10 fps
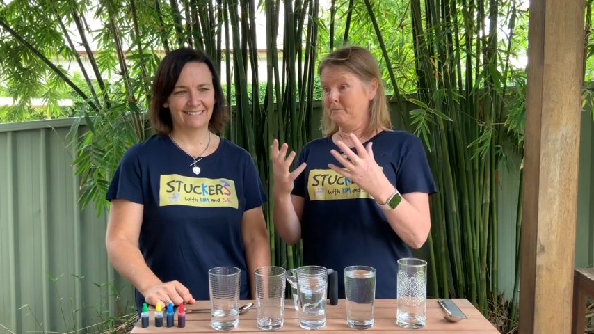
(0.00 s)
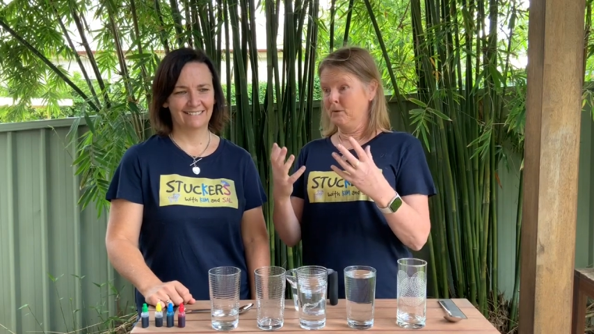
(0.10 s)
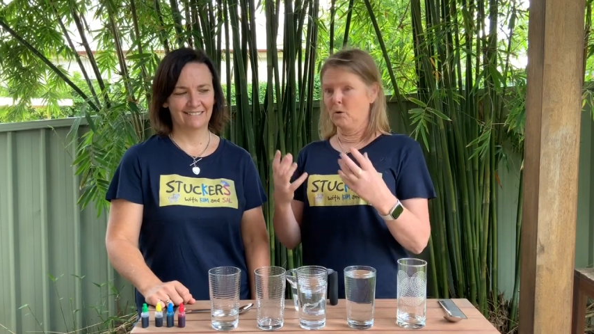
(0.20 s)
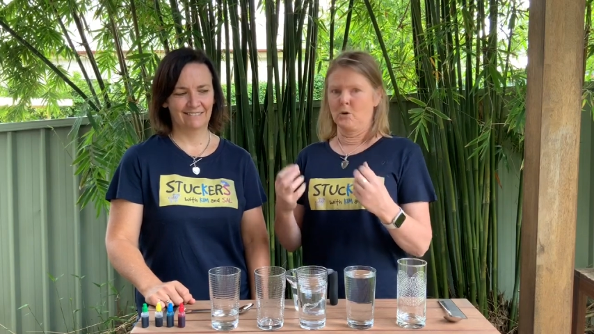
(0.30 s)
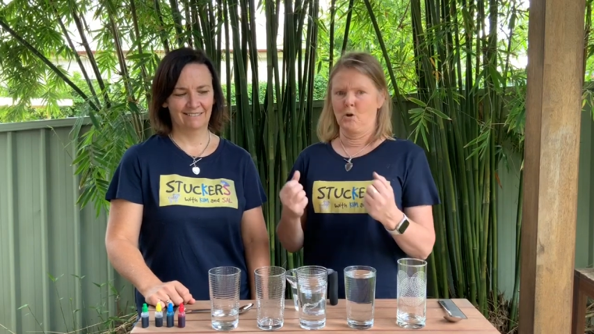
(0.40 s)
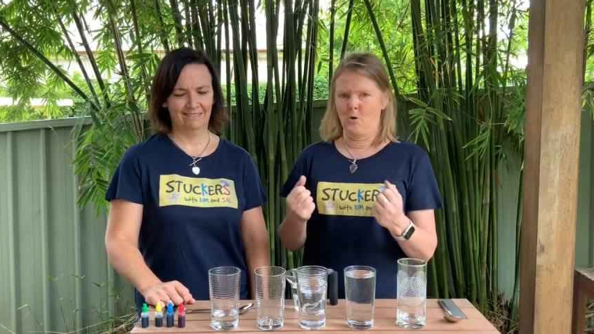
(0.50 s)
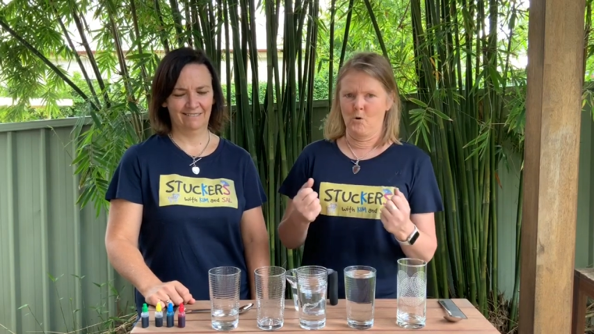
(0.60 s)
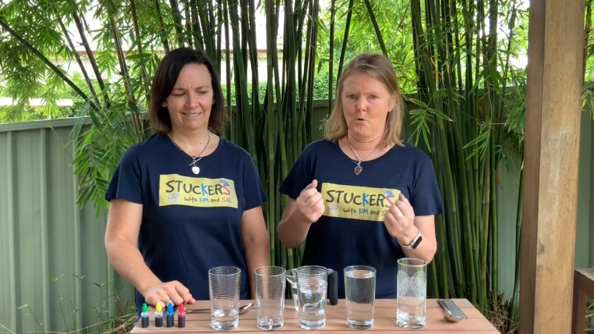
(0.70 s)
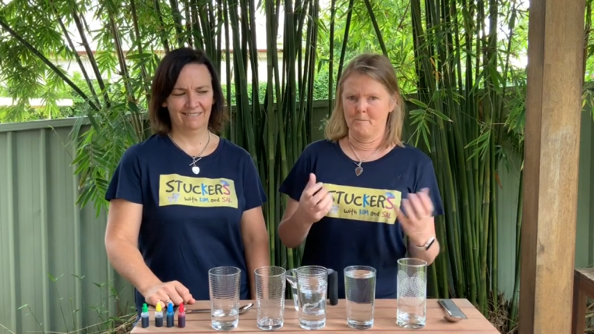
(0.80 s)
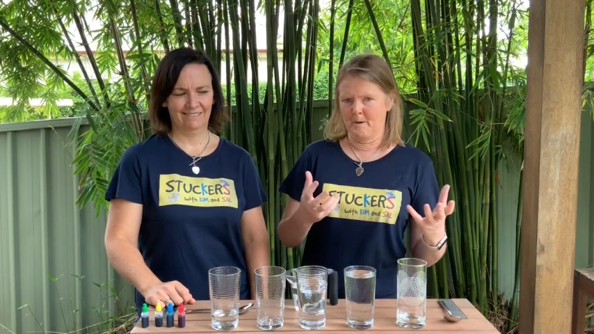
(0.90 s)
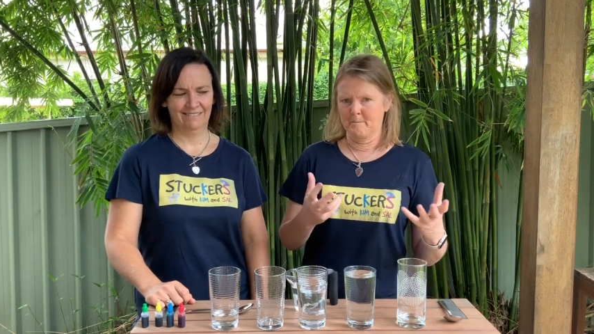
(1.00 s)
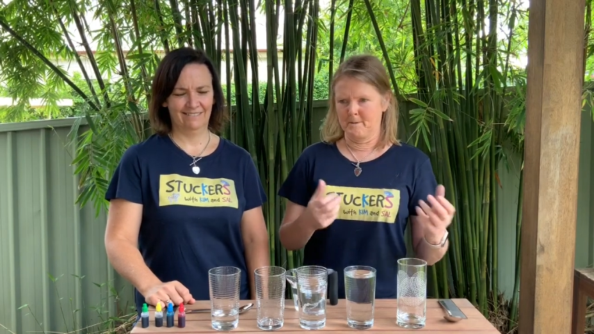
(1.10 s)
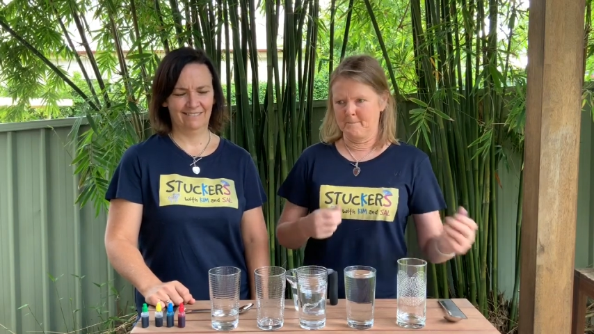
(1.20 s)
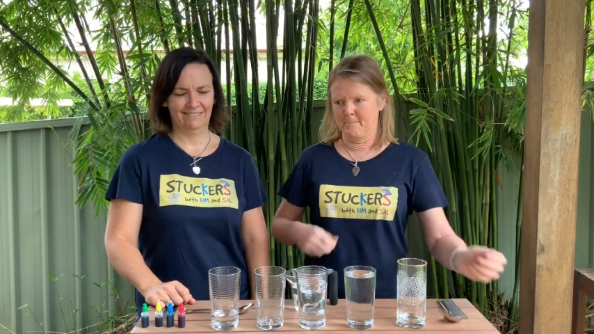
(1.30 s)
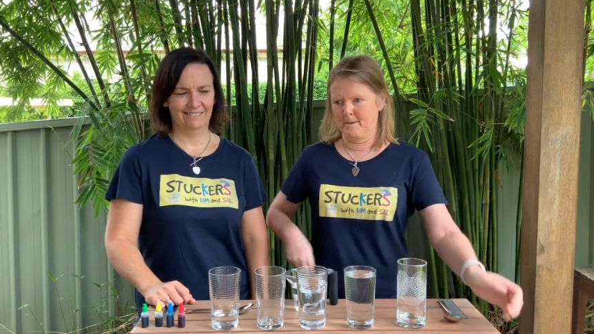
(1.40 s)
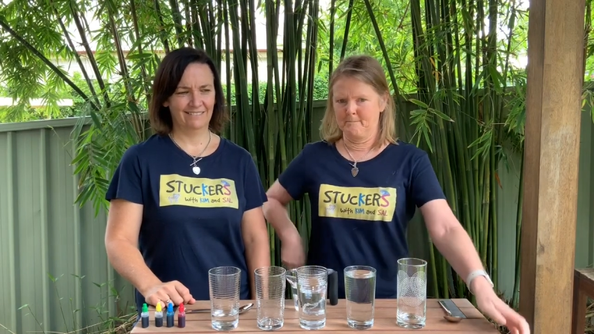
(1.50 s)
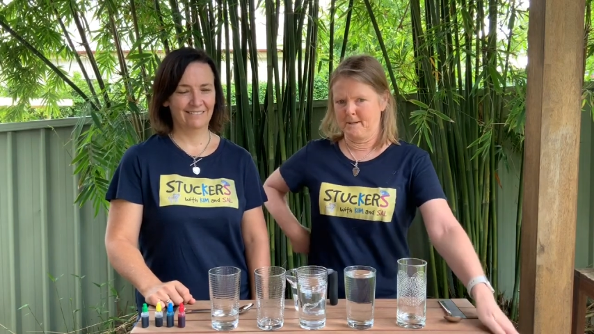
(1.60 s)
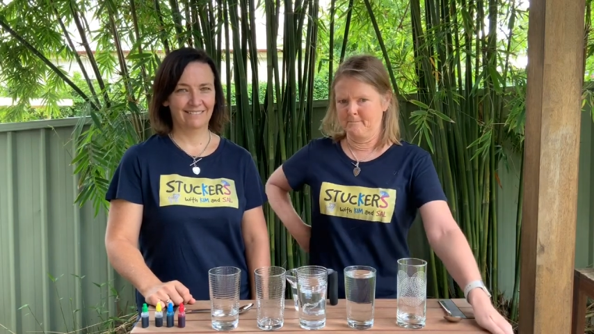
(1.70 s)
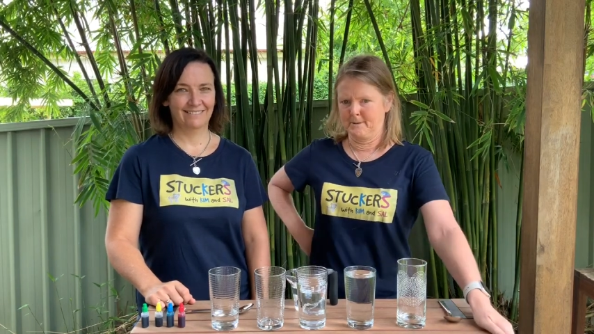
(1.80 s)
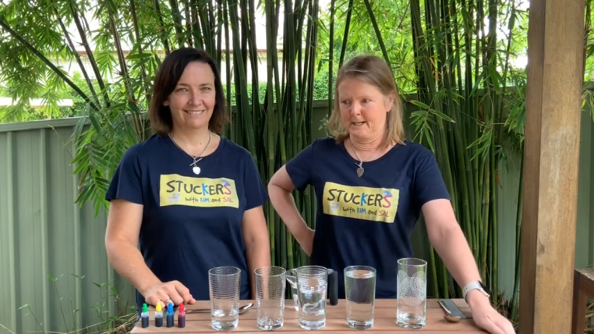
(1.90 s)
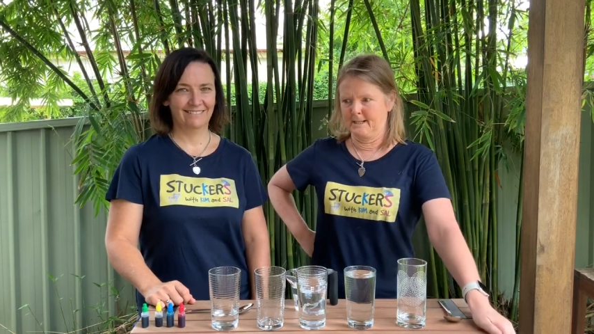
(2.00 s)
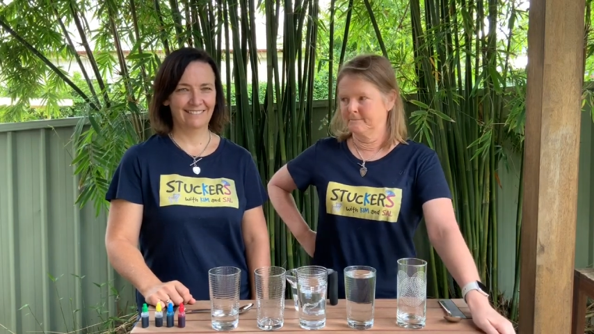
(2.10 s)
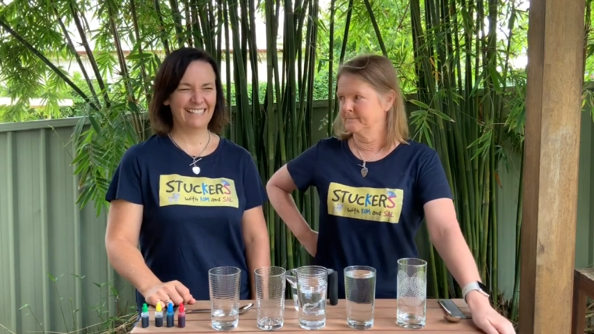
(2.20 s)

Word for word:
Speaker 1: or low, bum, bum, bum, bum, bum.